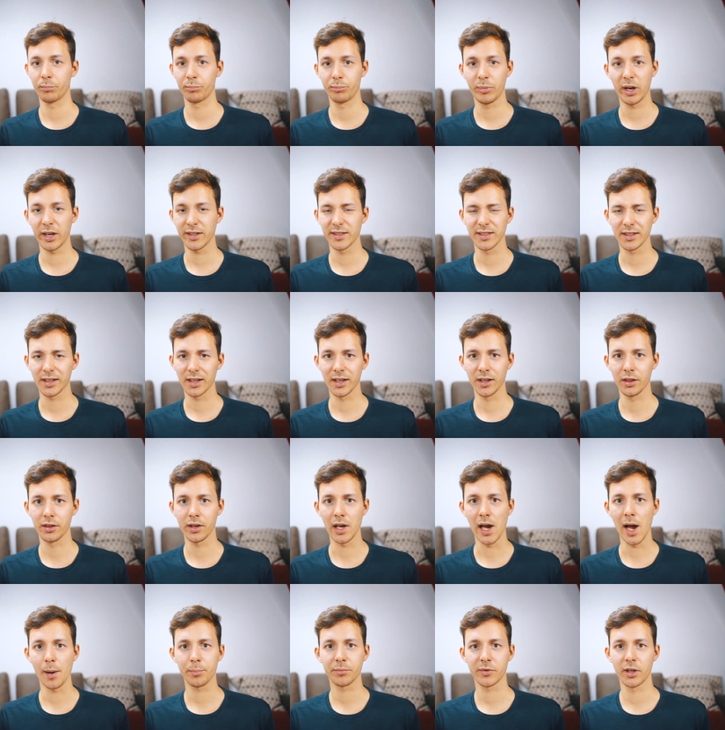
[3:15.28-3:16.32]
basically
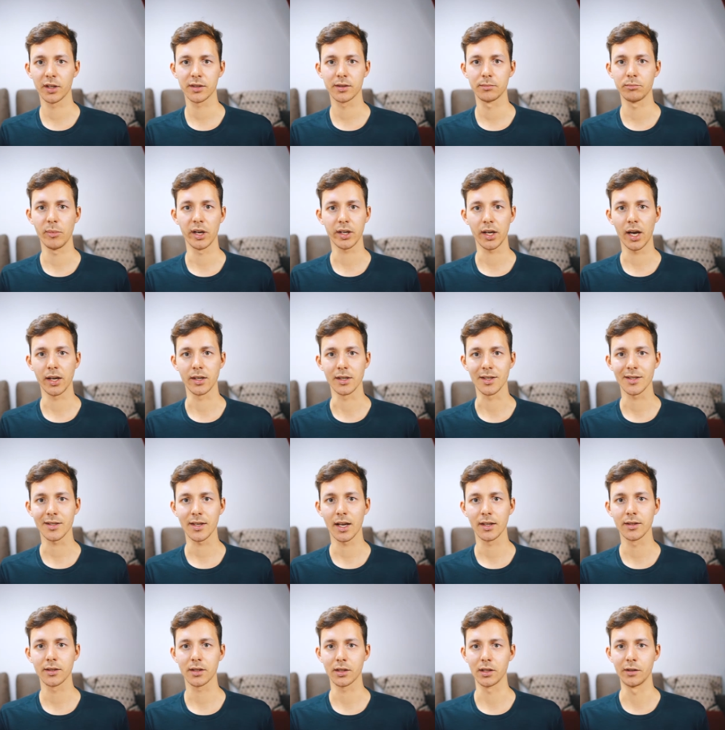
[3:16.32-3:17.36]
the app doesn't make any
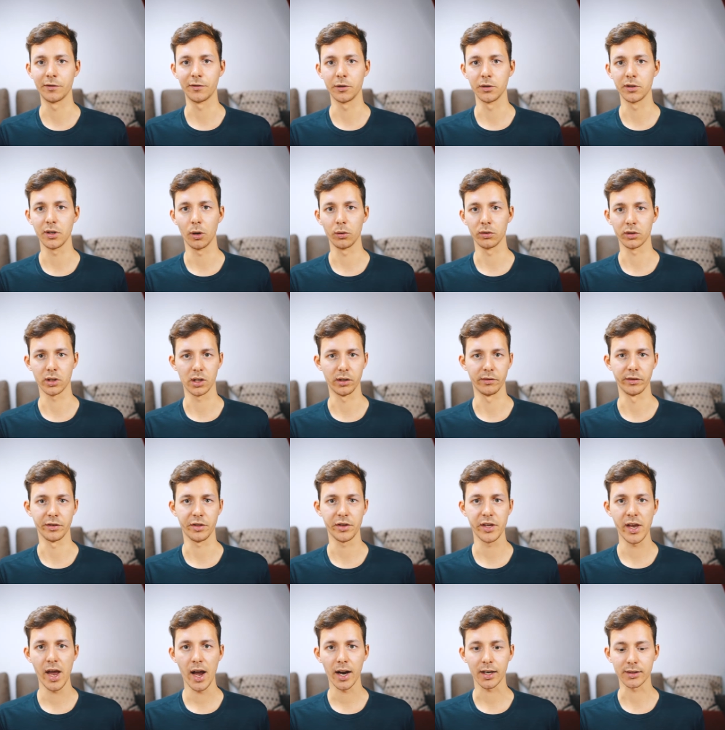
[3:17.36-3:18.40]
sense if you don't give it
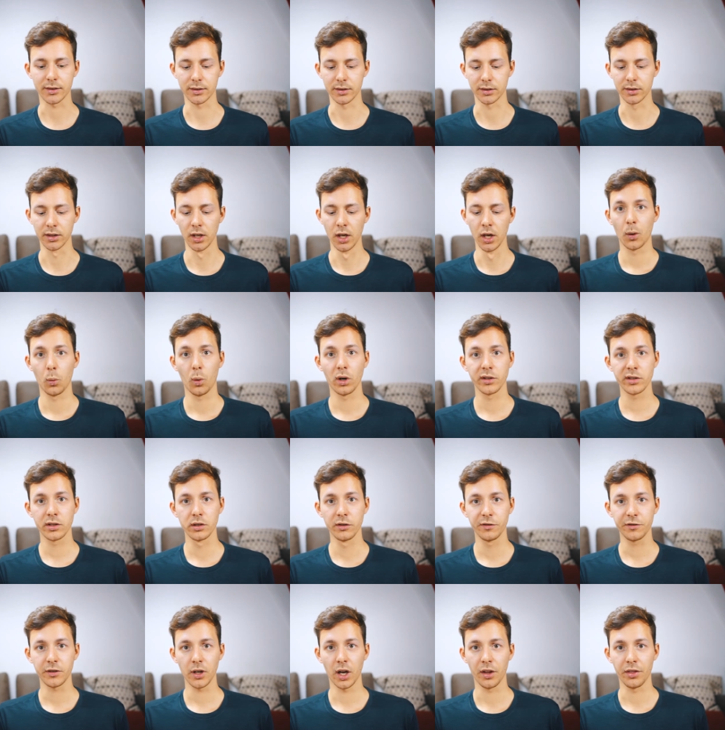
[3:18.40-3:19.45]
the access. Once
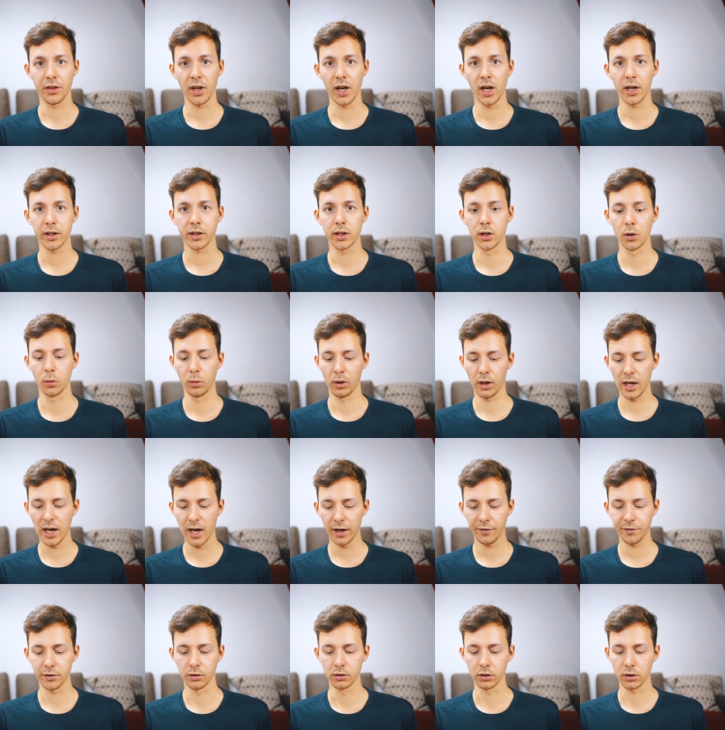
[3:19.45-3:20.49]
you've done that, you will
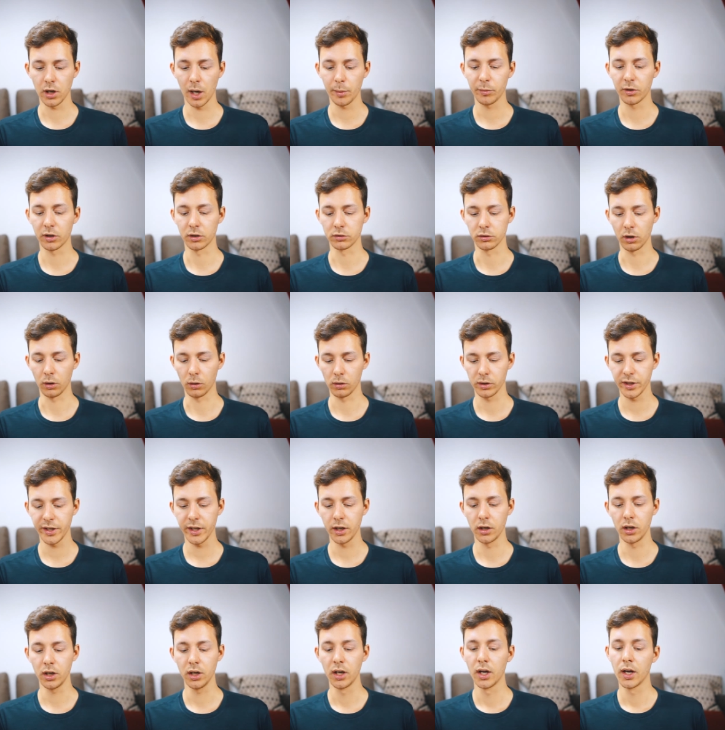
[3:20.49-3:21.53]
have your camera roll
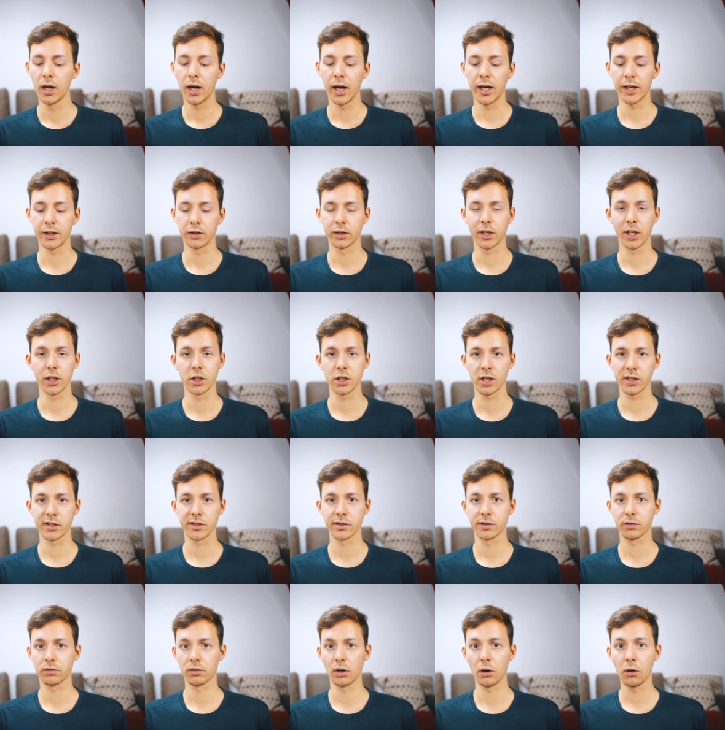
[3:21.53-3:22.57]
here and you can just
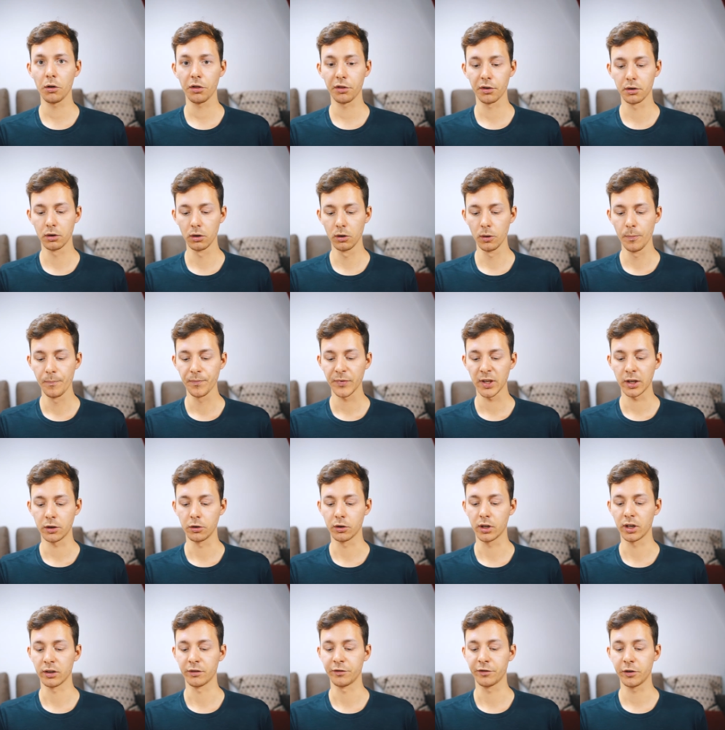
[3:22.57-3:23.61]
scroll through, you
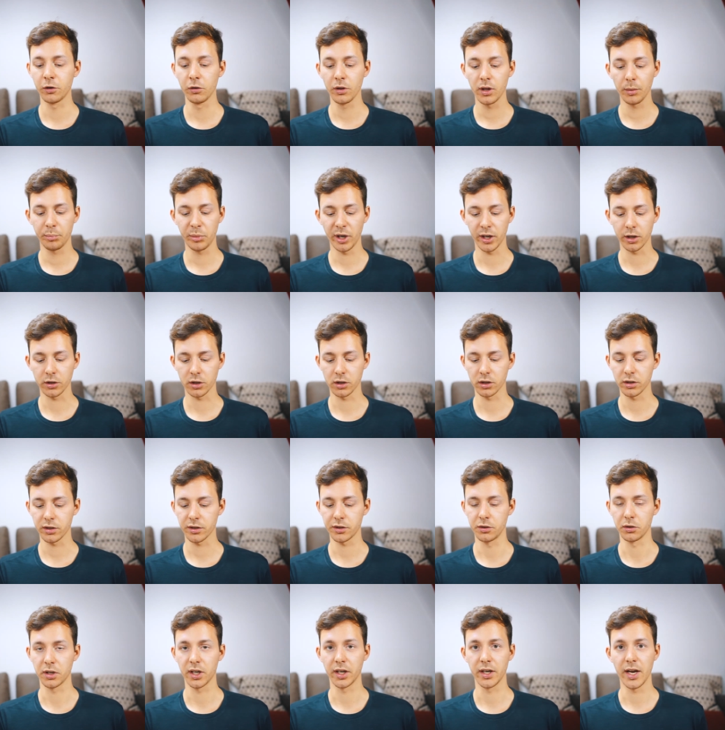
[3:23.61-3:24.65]
can view the
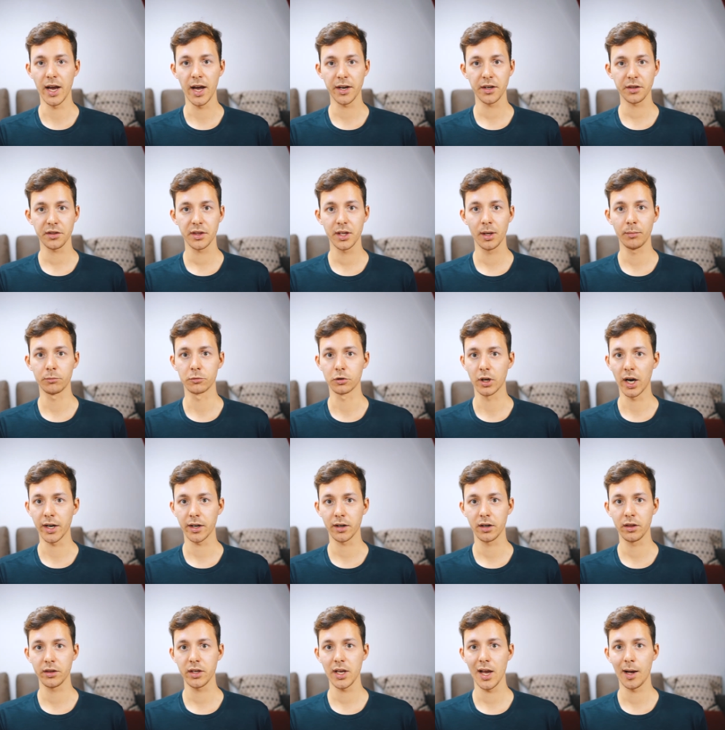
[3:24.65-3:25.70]
pictures, you can edit them right
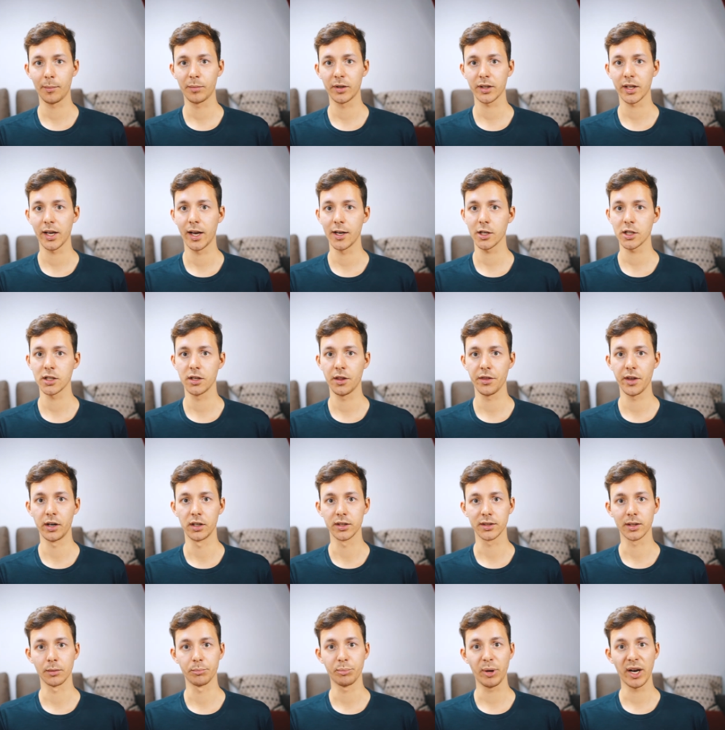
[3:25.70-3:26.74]
in the application, and there
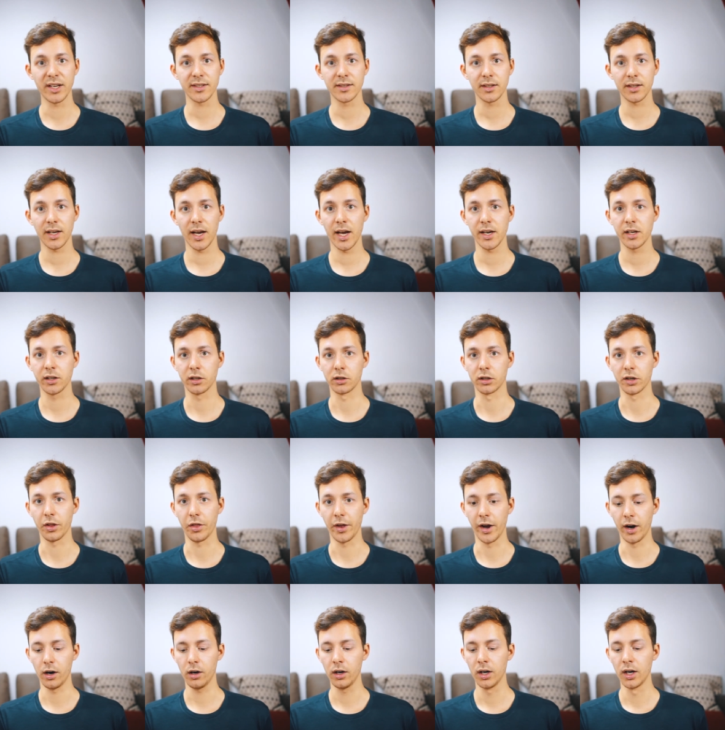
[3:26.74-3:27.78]
is a basic editor
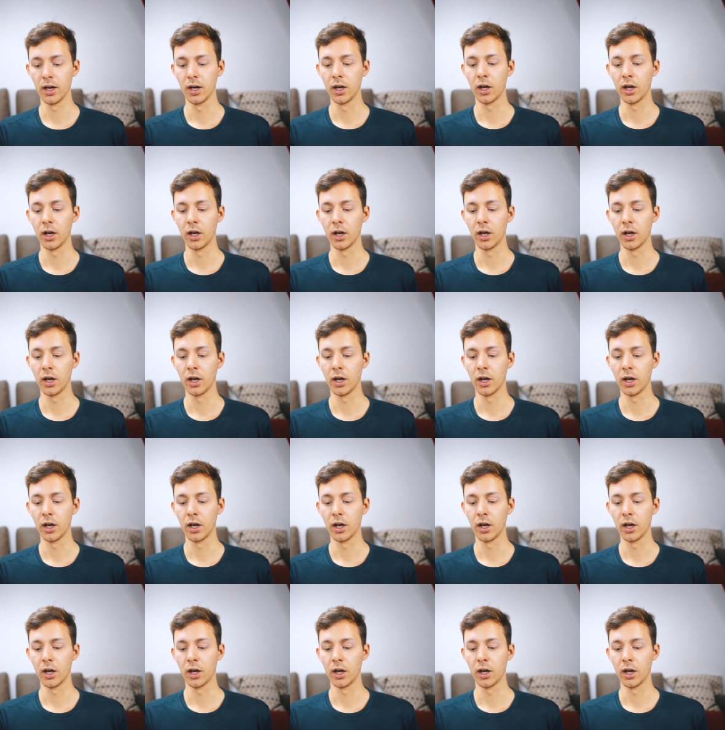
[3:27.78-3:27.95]
there.